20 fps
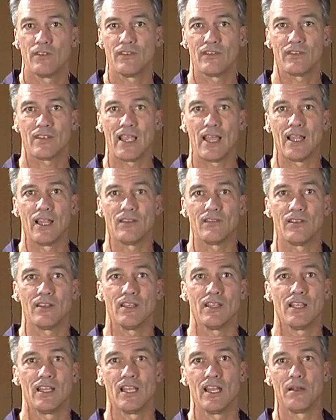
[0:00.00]

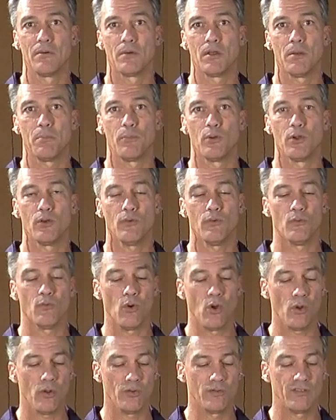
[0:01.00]
Skeleton. And then I'm going to put
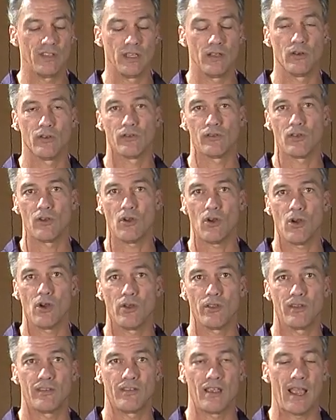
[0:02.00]
diddles on
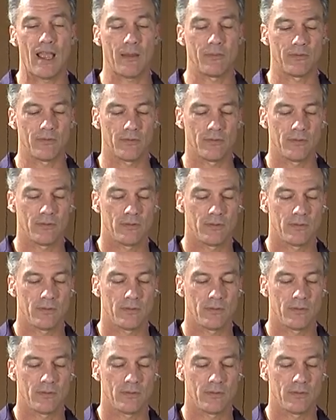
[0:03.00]
all the taps.